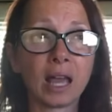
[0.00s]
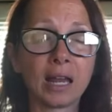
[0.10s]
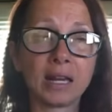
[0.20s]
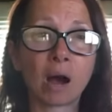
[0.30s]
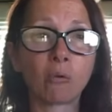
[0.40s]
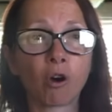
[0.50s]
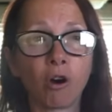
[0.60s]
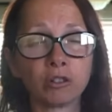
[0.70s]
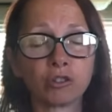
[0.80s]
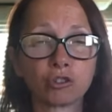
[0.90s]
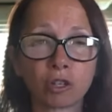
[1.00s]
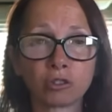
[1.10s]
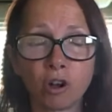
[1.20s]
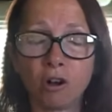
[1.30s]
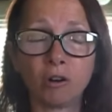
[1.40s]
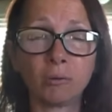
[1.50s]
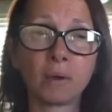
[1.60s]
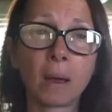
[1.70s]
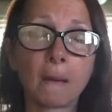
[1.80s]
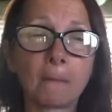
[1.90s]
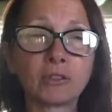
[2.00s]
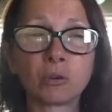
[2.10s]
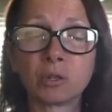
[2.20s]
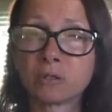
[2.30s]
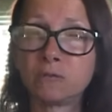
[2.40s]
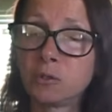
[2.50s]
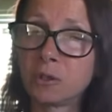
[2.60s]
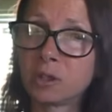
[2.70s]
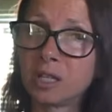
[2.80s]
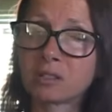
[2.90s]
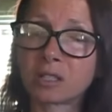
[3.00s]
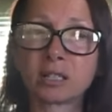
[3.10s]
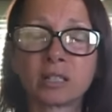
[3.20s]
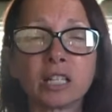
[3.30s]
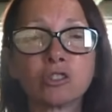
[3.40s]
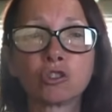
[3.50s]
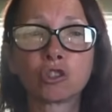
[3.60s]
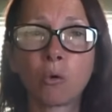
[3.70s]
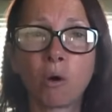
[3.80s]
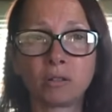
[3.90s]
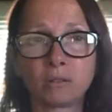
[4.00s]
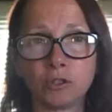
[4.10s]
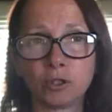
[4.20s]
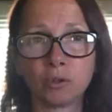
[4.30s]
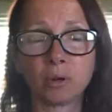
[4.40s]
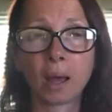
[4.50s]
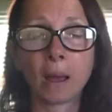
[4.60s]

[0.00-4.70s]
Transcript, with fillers: And now we're on to Chantal. But there is a few things that I'd like to show all of you